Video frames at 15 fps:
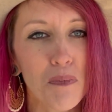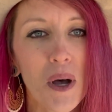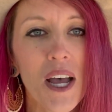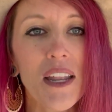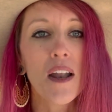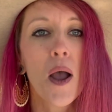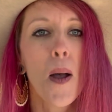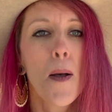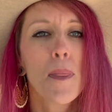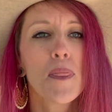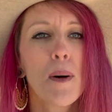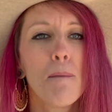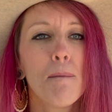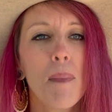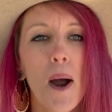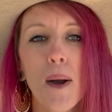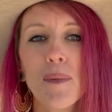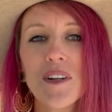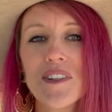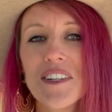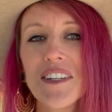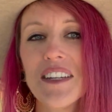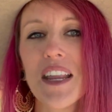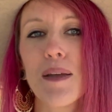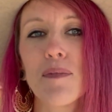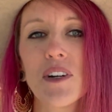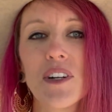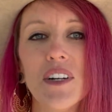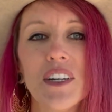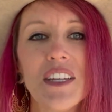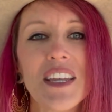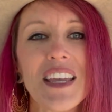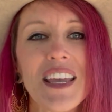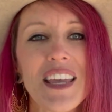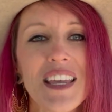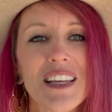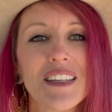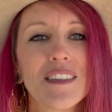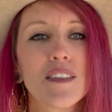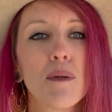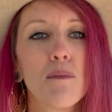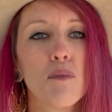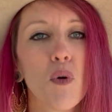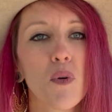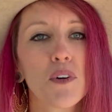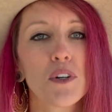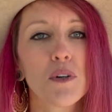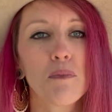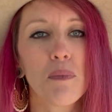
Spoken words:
But the Barberton neighborhood is bordered